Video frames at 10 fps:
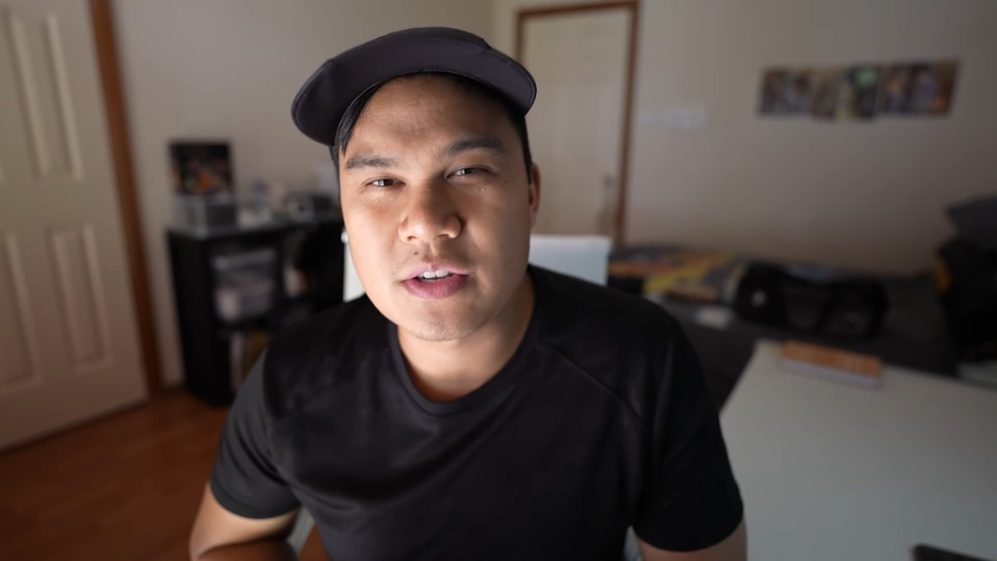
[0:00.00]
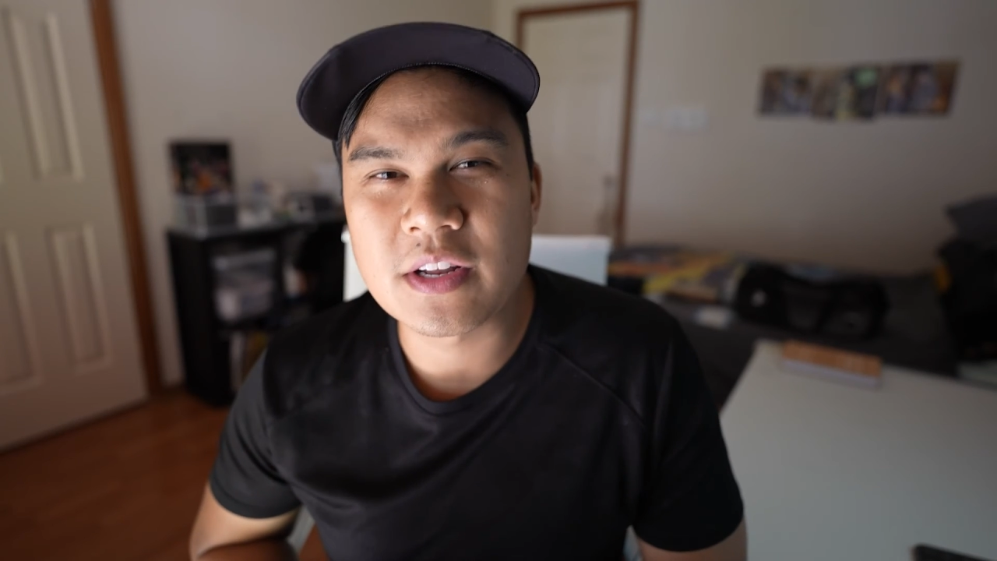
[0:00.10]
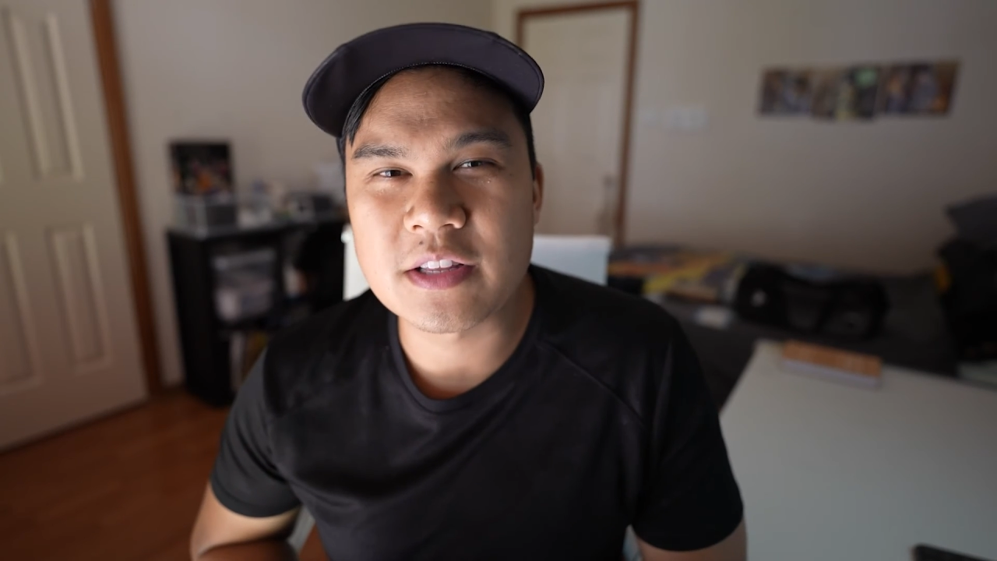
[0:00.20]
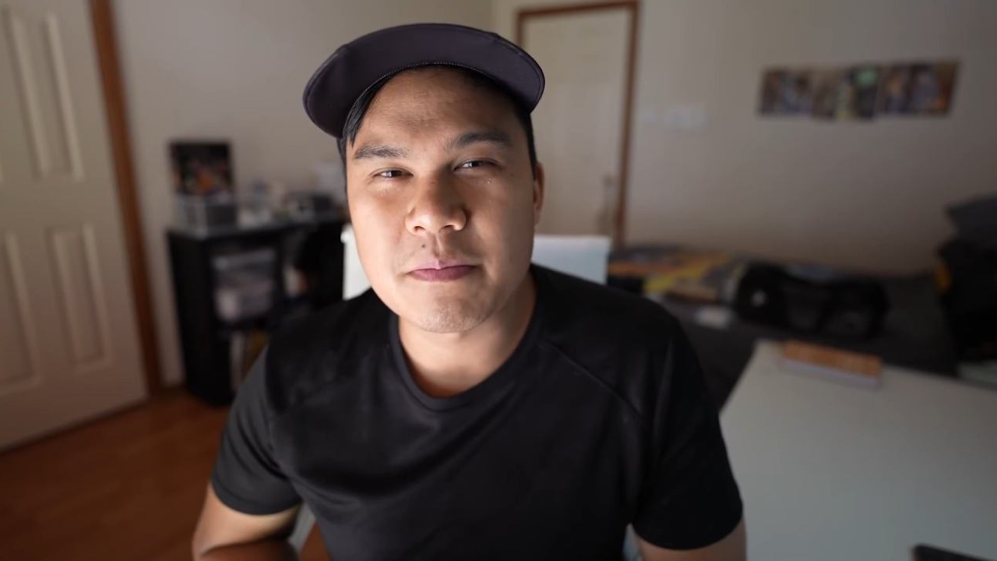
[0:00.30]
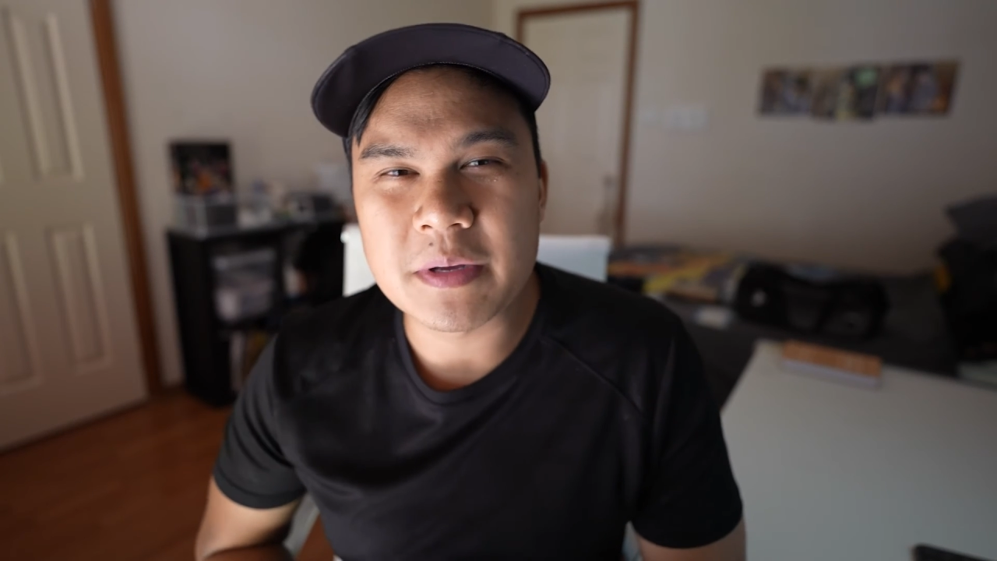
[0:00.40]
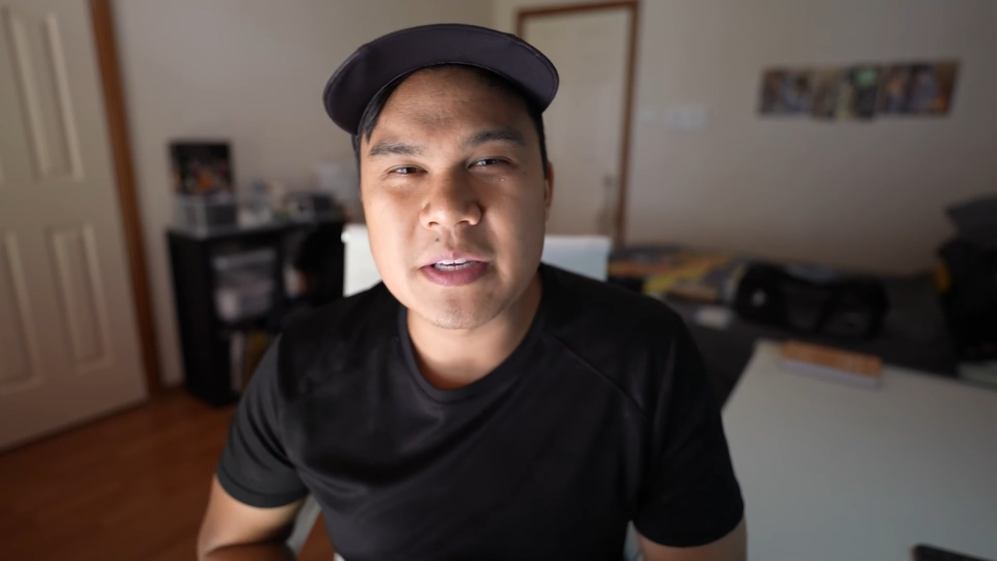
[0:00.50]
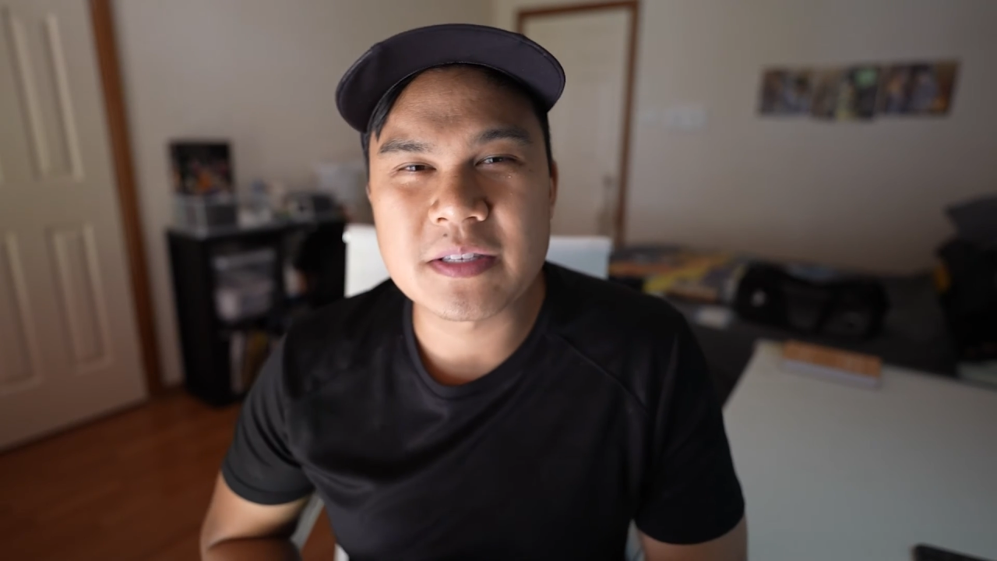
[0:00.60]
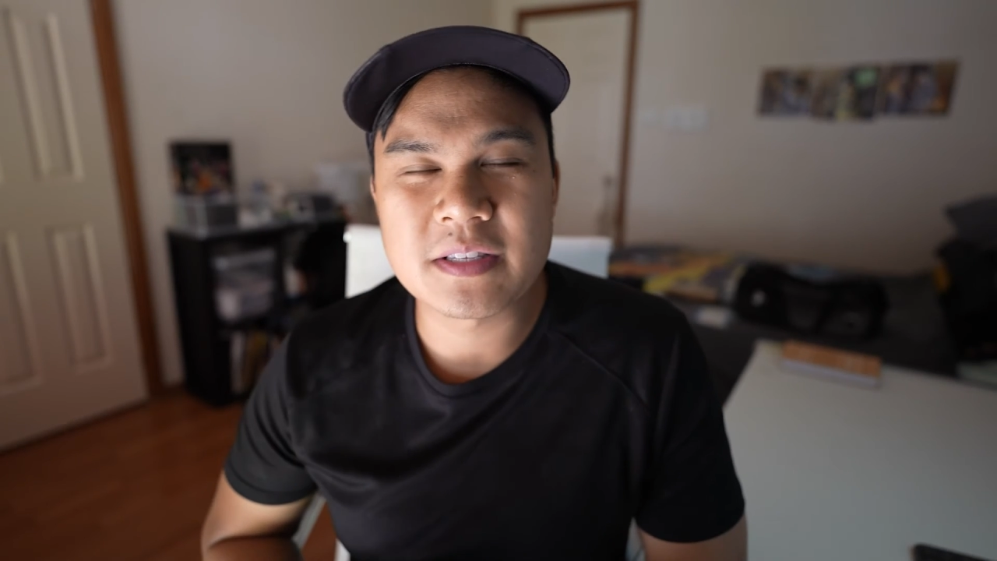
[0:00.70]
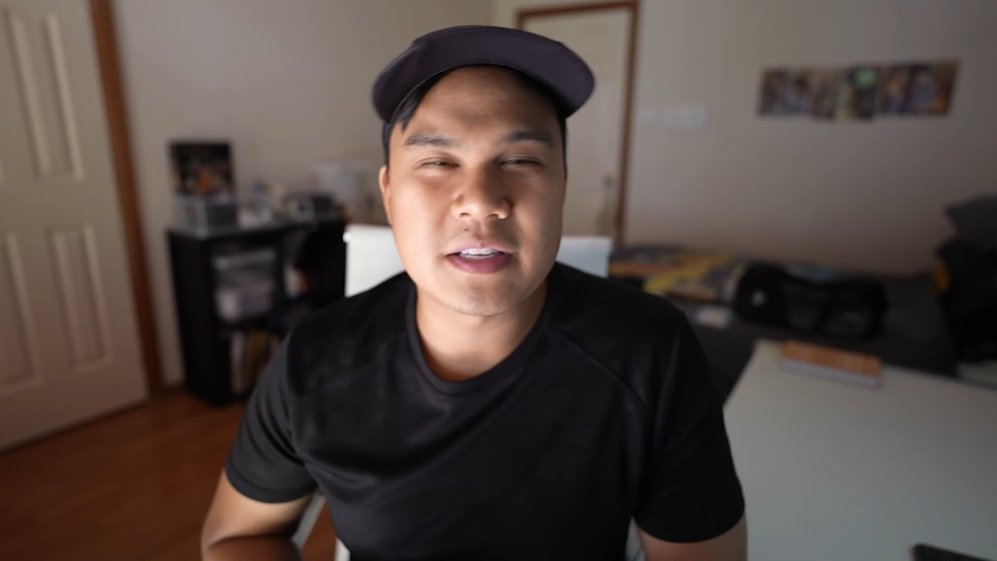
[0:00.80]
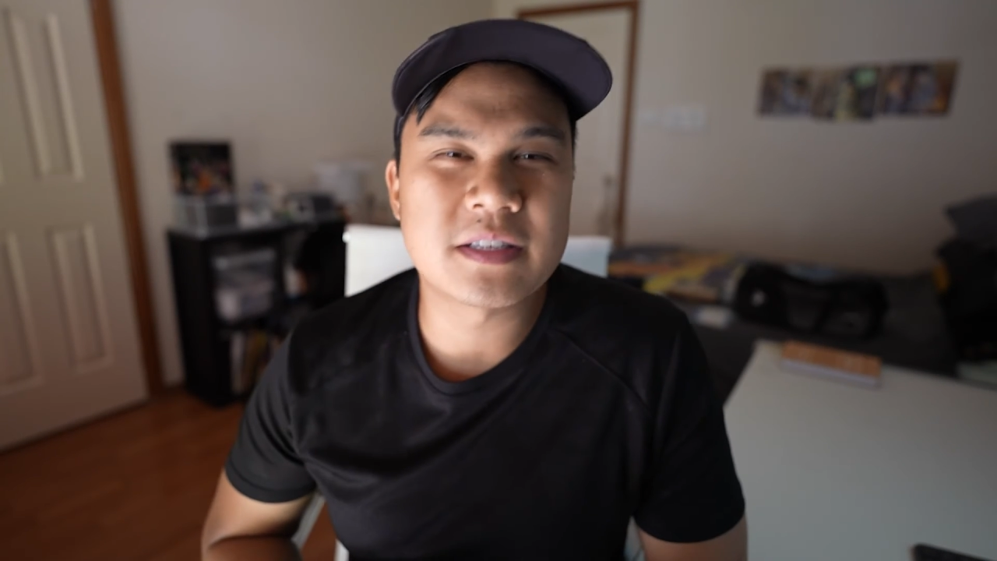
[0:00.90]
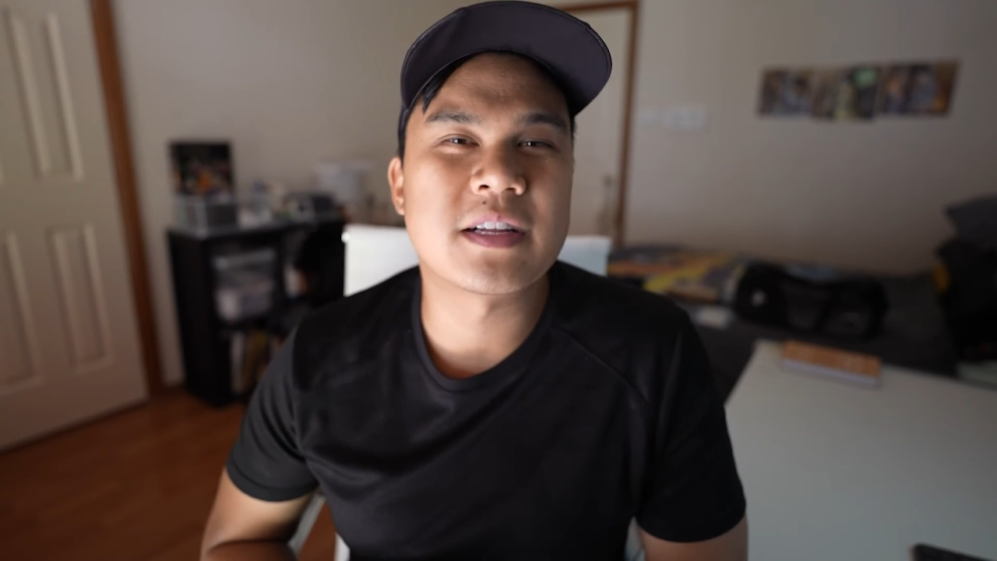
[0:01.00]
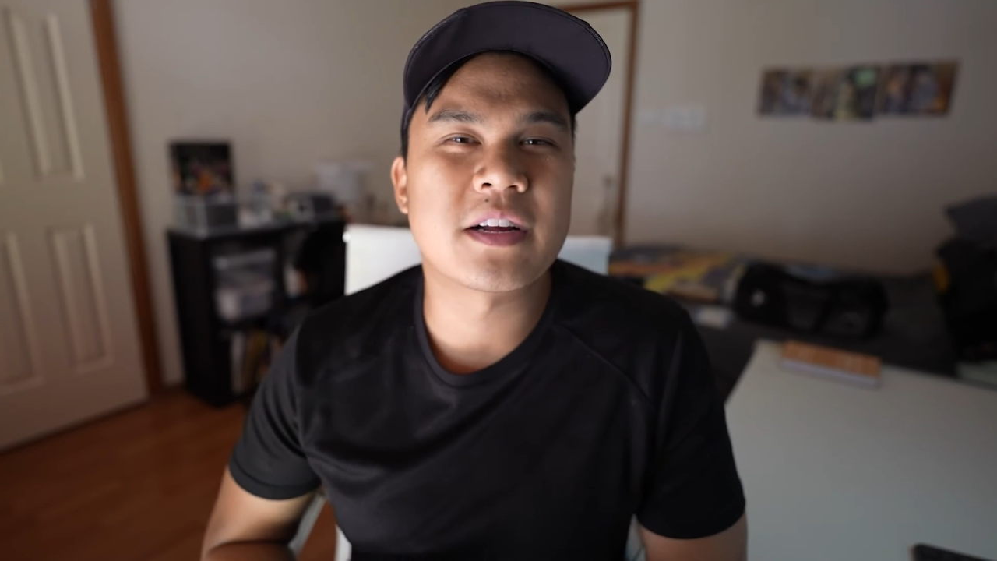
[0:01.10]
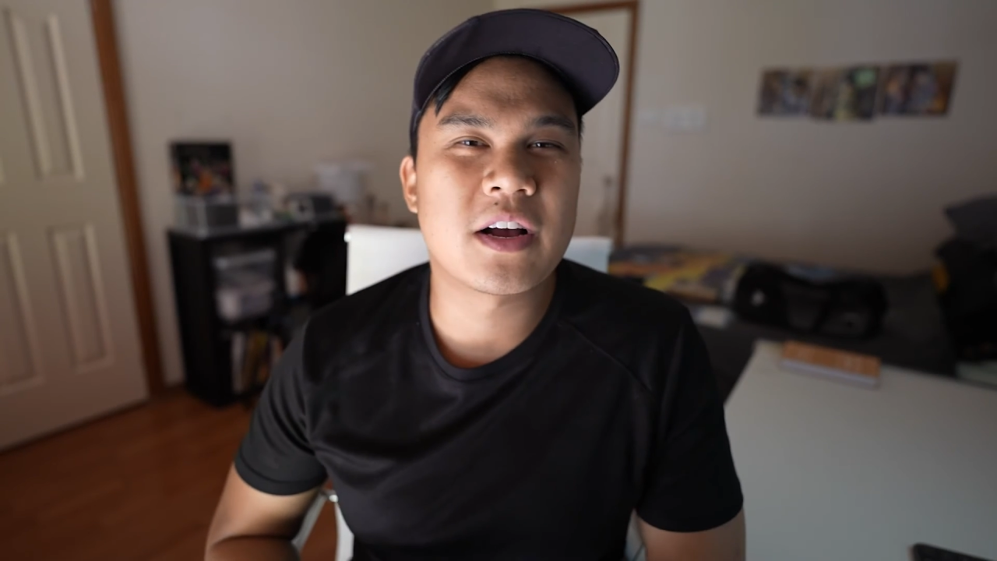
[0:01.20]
are like the biggest things that